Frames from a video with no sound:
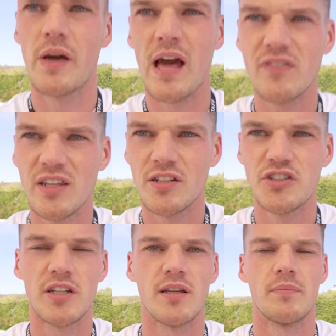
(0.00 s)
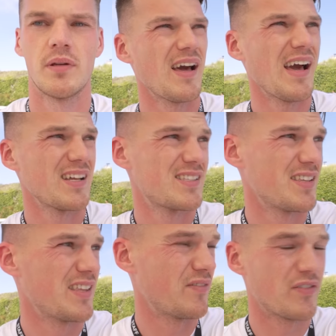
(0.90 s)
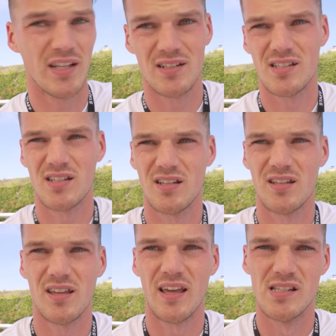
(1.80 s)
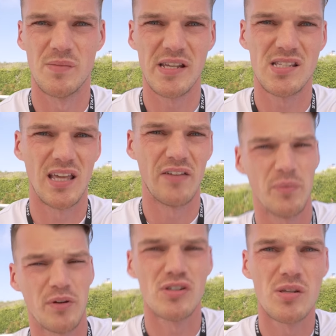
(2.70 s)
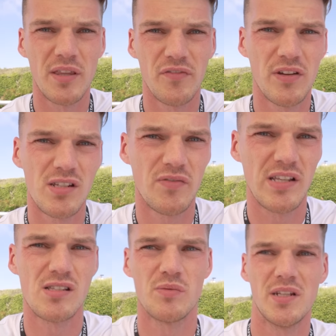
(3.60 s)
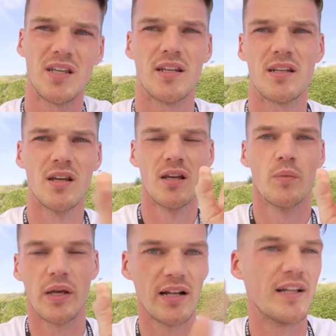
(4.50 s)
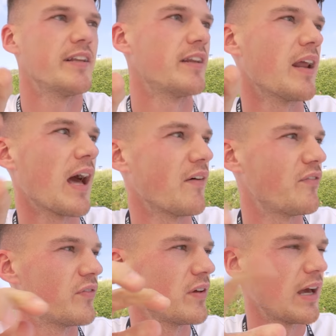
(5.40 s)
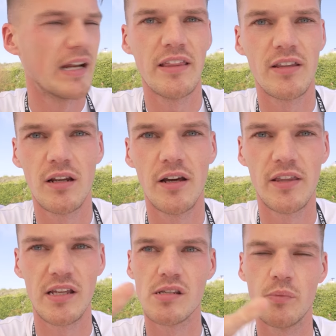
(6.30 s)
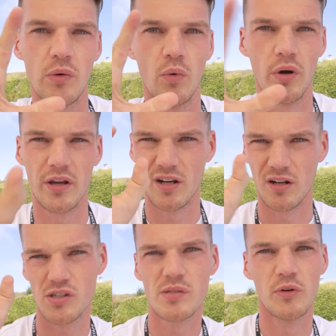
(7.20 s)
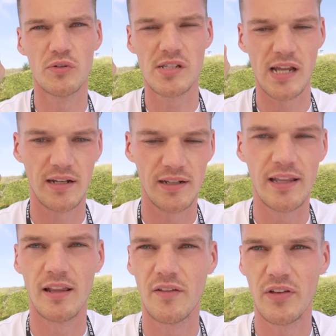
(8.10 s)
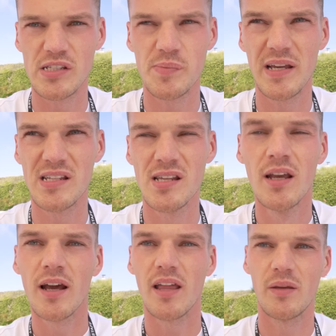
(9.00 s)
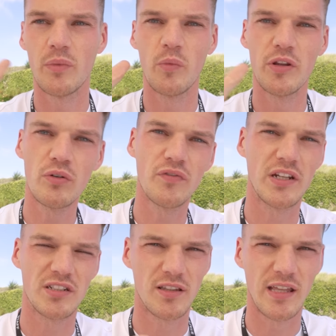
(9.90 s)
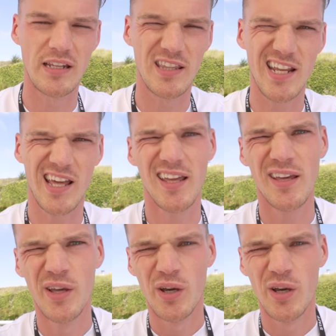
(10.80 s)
So having the gym at the event is the best thing ever, because some of the first events that we did, we clearly didn't have anything like this and we were working on a small stand in an event space, and then when we'd all finish at the end of the day,